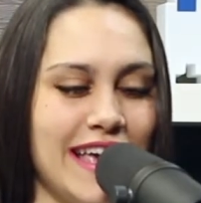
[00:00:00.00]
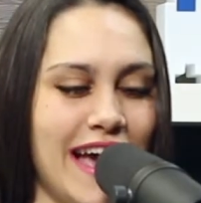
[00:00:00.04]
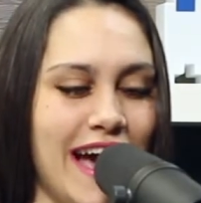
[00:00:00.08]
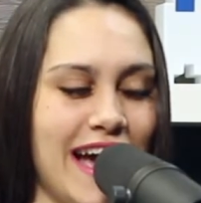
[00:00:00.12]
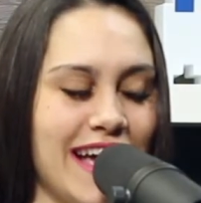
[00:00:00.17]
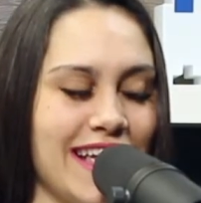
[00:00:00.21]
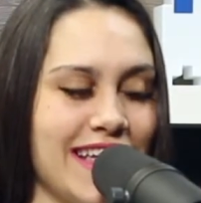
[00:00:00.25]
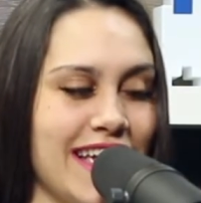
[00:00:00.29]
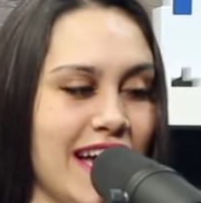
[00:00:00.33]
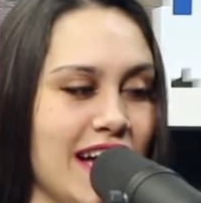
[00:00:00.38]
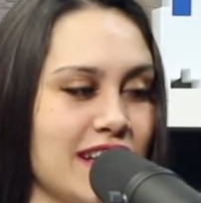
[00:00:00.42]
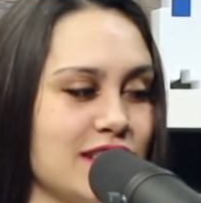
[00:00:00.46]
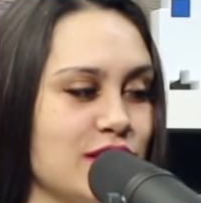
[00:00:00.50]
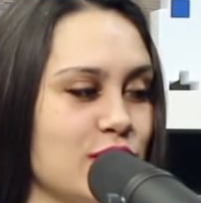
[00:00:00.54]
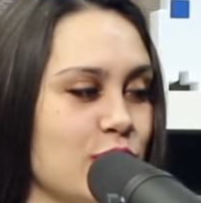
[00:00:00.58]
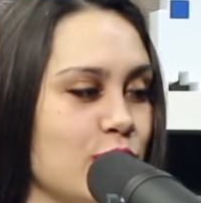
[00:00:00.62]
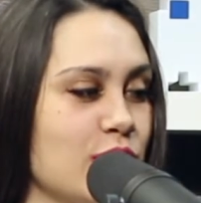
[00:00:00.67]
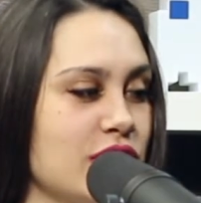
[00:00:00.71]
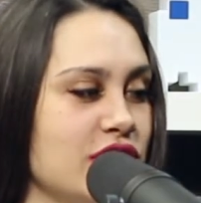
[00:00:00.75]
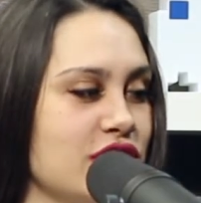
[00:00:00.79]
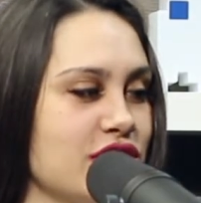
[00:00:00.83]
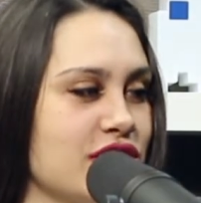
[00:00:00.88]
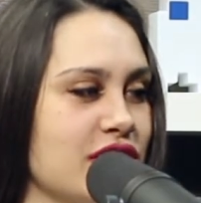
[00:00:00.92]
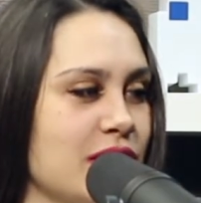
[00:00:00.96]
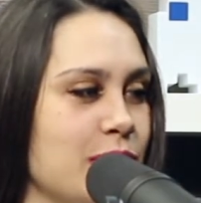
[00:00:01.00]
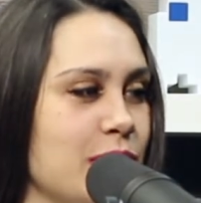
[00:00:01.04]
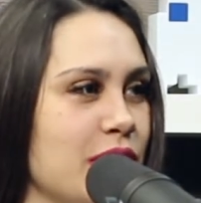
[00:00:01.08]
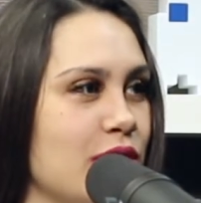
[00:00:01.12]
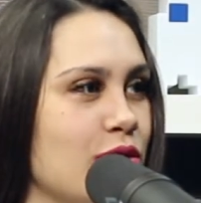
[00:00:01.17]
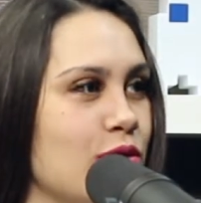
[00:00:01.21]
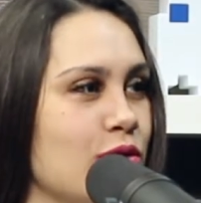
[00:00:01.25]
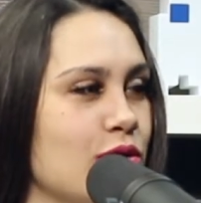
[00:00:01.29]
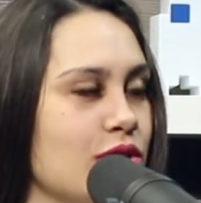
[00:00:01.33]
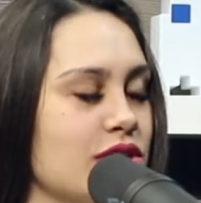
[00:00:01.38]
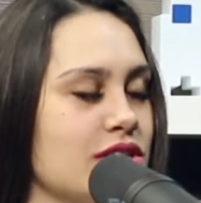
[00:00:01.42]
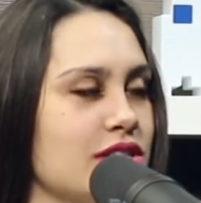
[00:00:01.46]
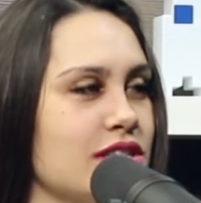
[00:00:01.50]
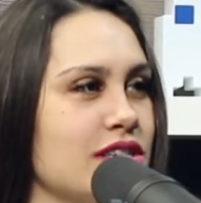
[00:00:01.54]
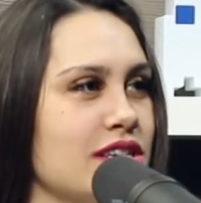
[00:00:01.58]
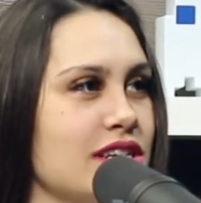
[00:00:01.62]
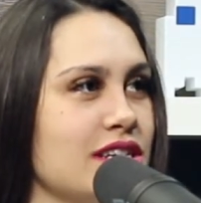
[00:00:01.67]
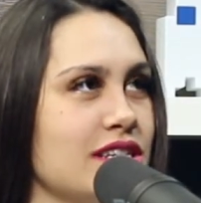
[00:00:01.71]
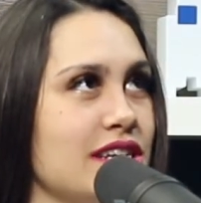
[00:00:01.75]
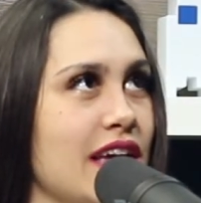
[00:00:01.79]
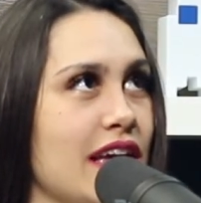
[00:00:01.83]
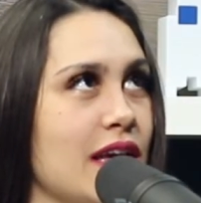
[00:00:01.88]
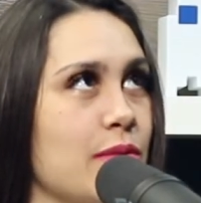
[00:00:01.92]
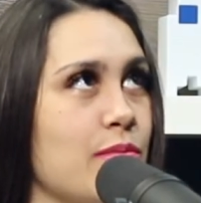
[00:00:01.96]
Yeah. So which is going to be cool because it's
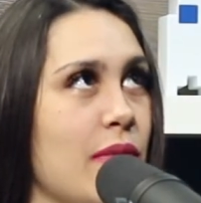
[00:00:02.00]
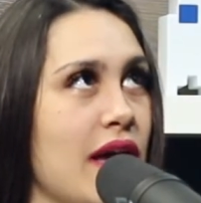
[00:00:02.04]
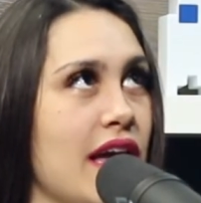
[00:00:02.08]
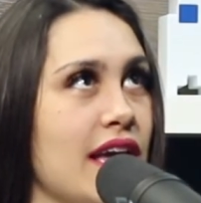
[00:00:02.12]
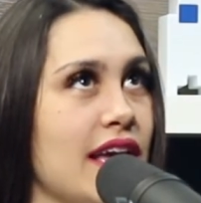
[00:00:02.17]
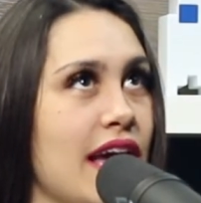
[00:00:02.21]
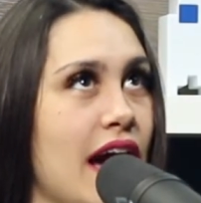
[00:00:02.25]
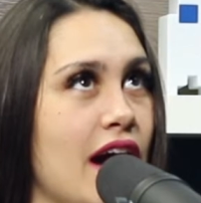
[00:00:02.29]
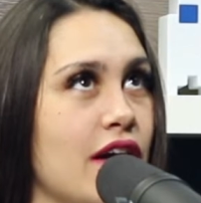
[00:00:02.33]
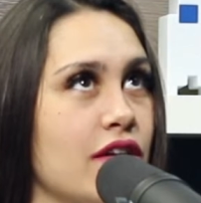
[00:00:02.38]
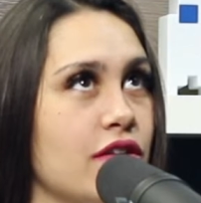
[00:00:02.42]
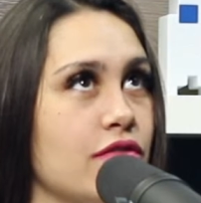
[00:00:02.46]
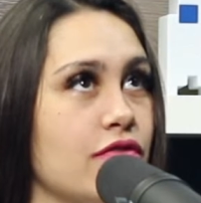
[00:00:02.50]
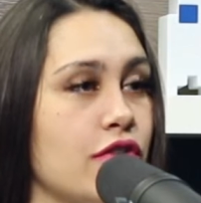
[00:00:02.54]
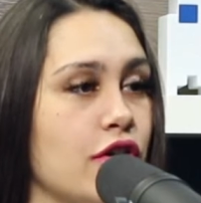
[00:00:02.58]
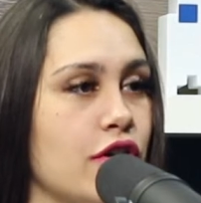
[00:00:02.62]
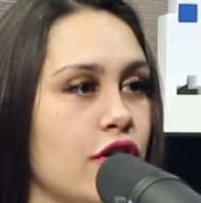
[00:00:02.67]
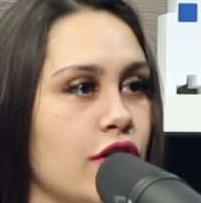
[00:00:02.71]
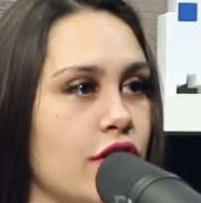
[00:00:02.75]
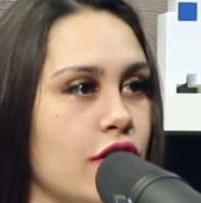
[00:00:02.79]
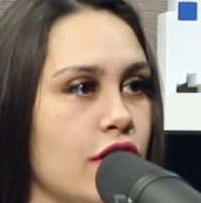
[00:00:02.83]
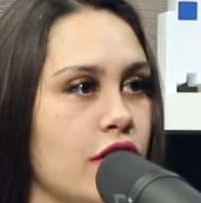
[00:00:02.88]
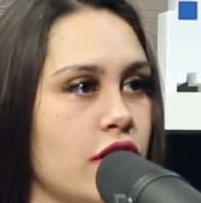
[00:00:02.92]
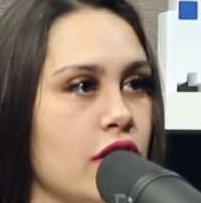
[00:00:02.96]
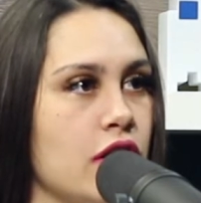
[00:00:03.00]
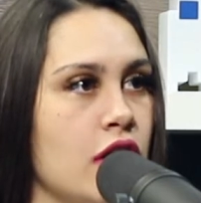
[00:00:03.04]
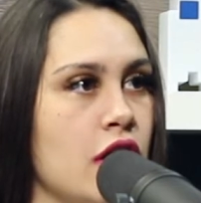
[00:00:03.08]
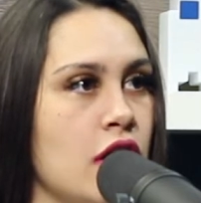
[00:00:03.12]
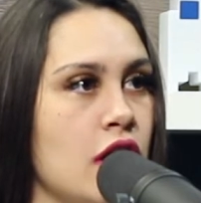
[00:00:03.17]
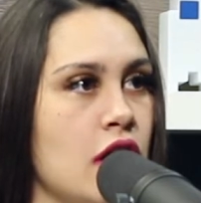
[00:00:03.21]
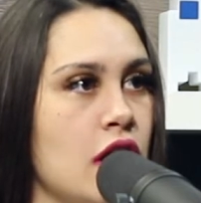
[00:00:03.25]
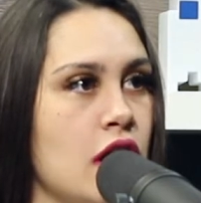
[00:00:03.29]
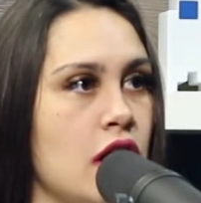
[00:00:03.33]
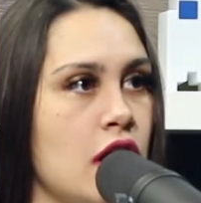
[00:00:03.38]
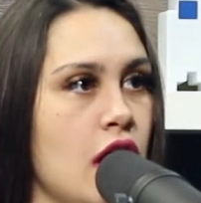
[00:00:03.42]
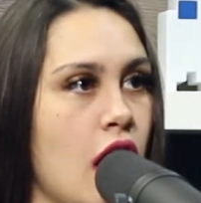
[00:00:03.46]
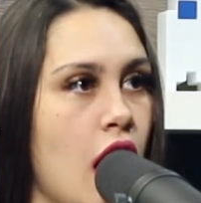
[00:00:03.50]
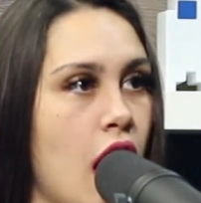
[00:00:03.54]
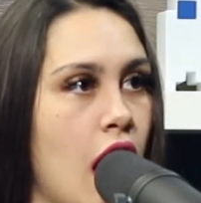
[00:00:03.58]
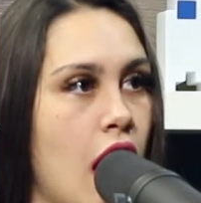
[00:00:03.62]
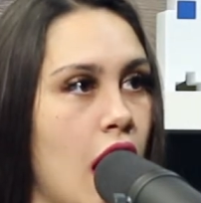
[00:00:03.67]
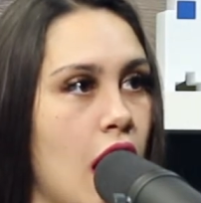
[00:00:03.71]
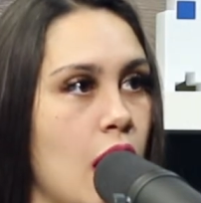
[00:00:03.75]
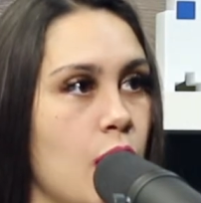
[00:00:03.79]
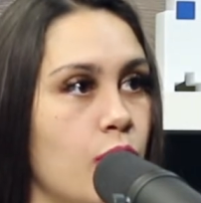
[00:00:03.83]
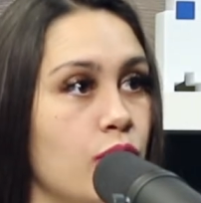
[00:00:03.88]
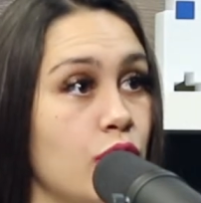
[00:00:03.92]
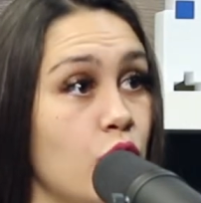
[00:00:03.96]
going to take Meg out of her
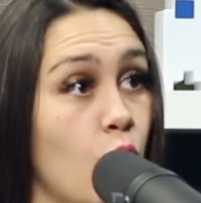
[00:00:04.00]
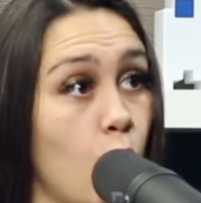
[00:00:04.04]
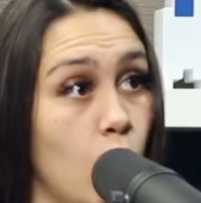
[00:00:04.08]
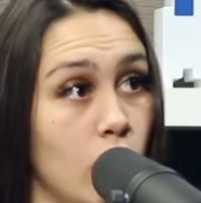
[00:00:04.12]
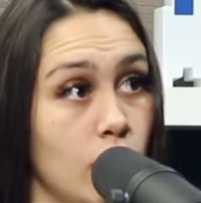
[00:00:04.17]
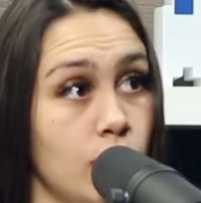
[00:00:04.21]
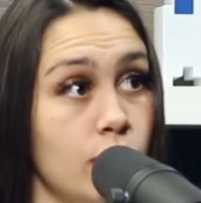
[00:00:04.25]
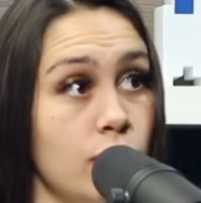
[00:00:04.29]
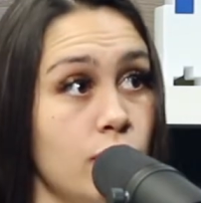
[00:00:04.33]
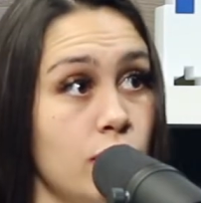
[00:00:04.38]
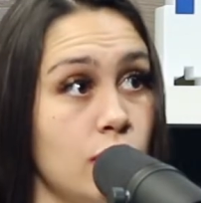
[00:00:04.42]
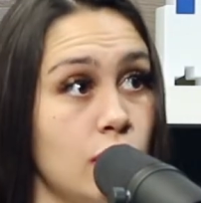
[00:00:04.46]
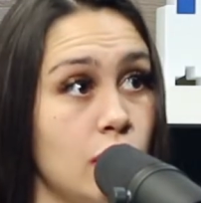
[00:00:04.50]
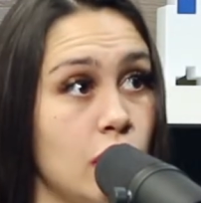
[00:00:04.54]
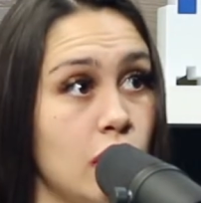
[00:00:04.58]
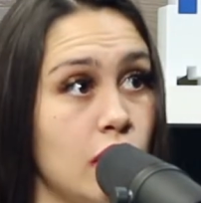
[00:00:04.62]
norm.